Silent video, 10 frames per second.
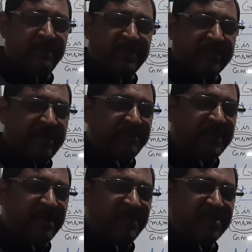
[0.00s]
MS,
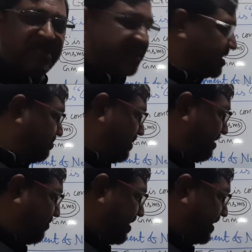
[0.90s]
that is male
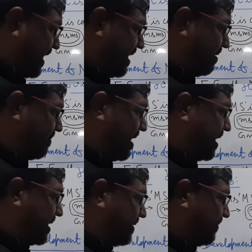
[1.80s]
fertile
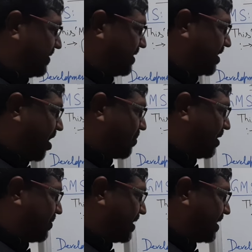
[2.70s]
Bahar, the
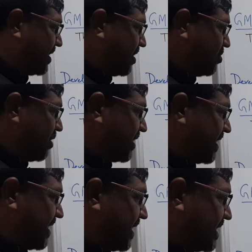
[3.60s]
normal one, you are
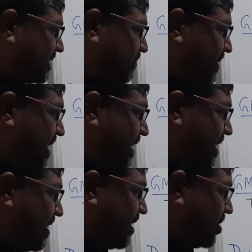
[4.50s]
taking as a male.
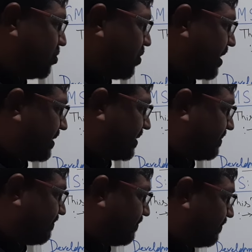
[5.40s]
You are
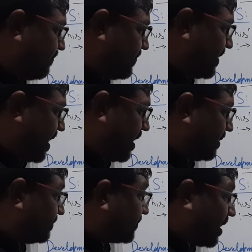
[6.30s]

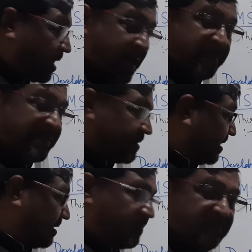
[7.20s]

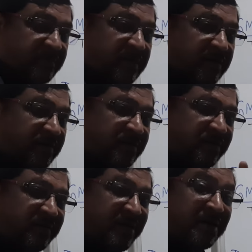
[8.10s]

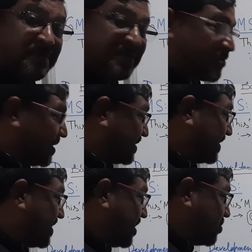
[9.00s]
not emasculation,
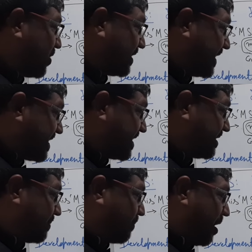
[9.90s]
you are taking
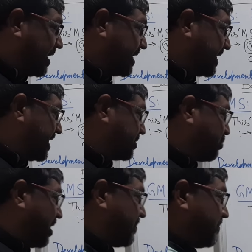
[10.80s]
the pollen grains
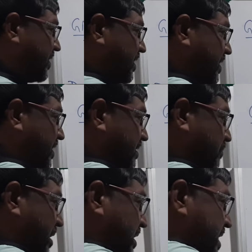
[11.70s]
from
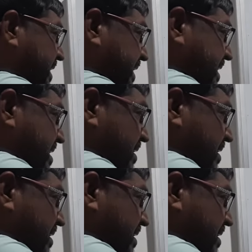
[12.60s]
pollinating